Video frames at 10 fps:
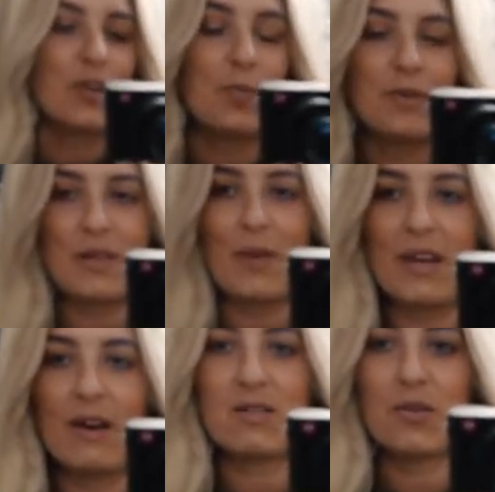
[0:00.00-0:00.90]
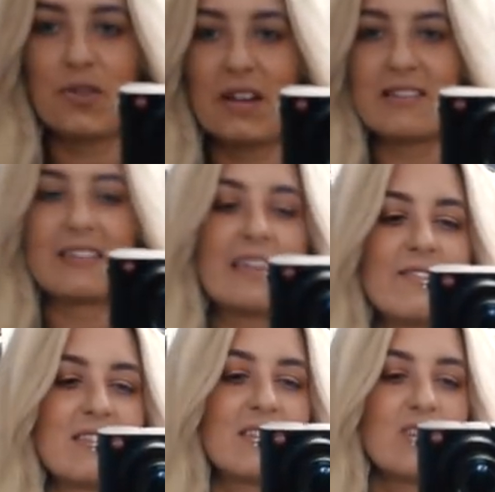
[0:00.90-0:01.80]
you can put something else on
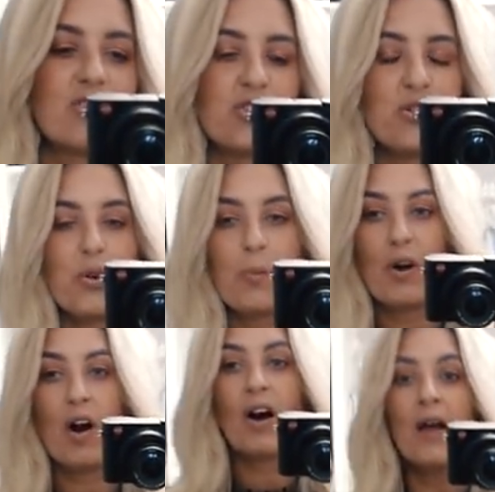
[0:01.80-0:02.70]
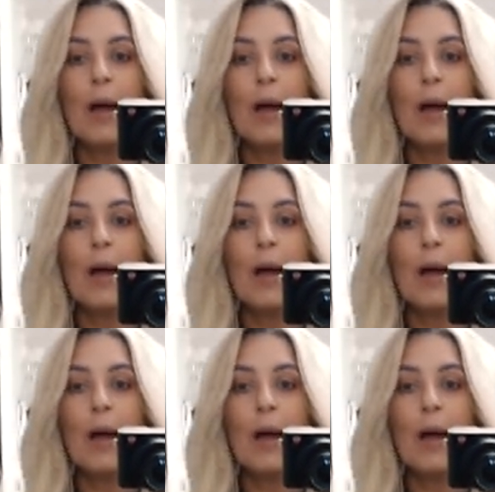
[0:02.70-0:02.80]
underneath instead of just showing a bra.